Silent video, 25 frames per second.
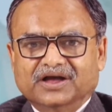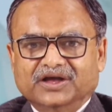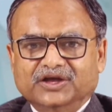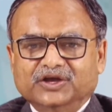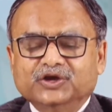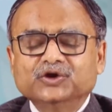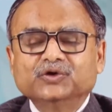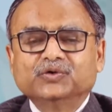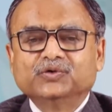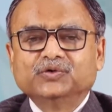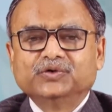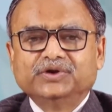
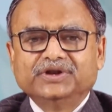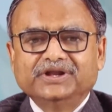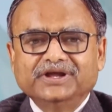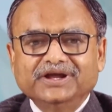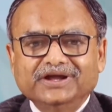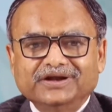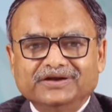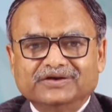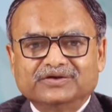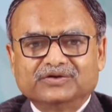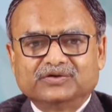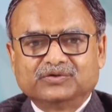You
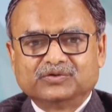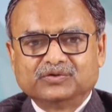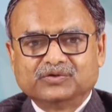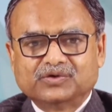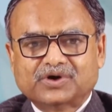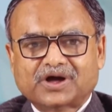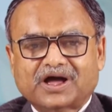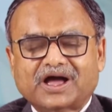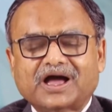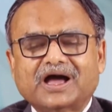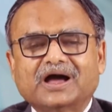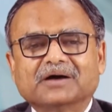need to
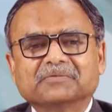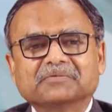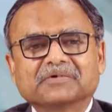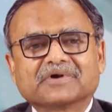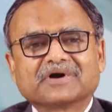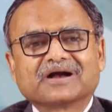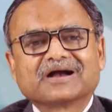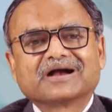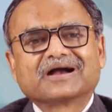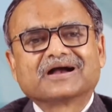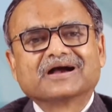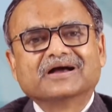have
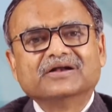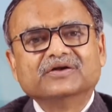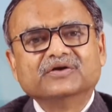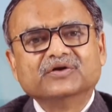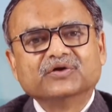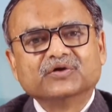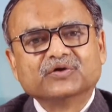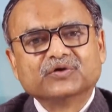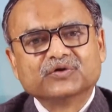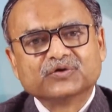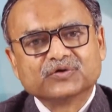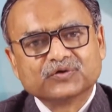
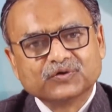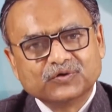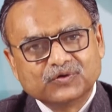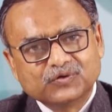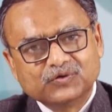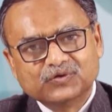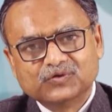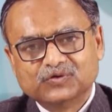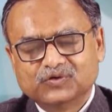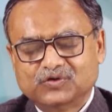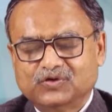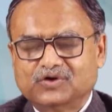
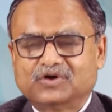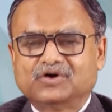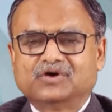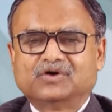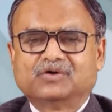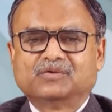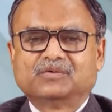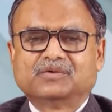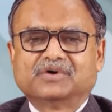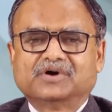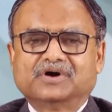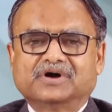control
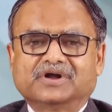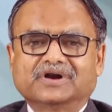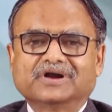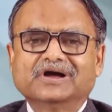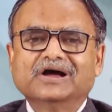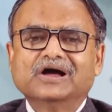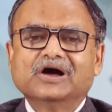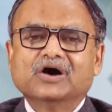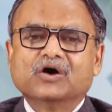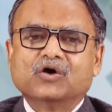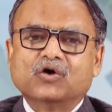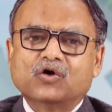over
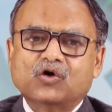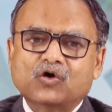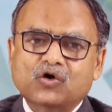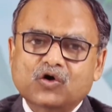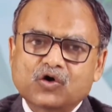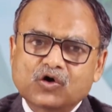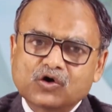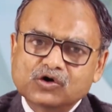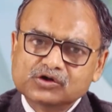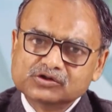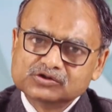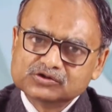
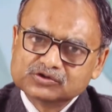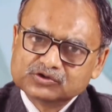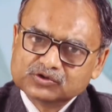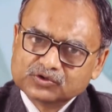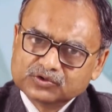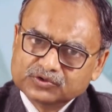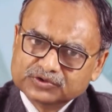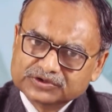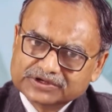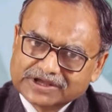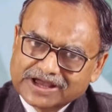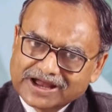all
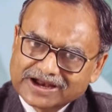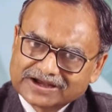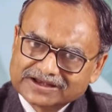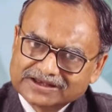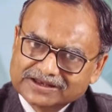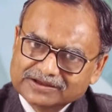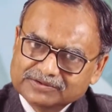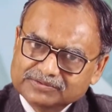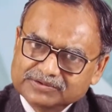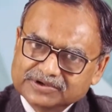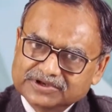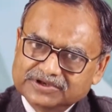those
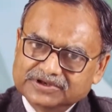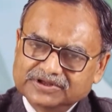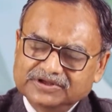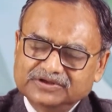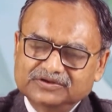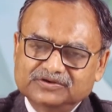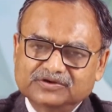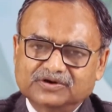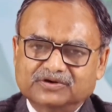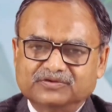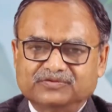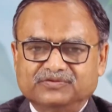
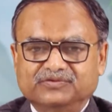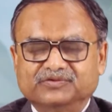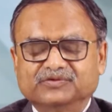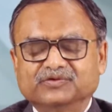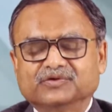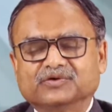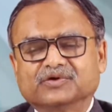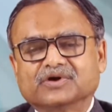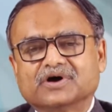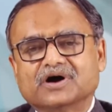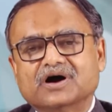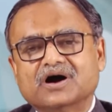activities of
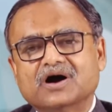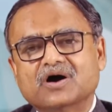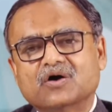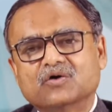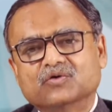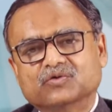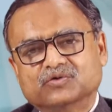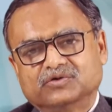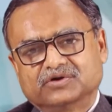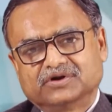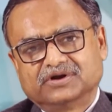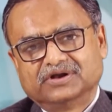your
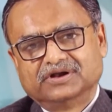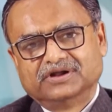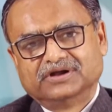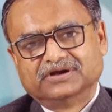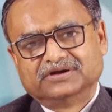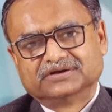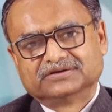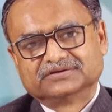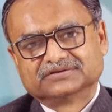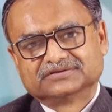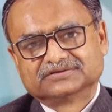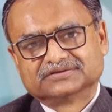
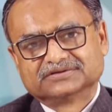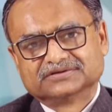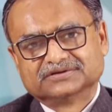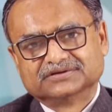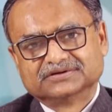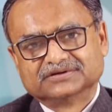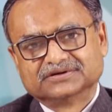outlets.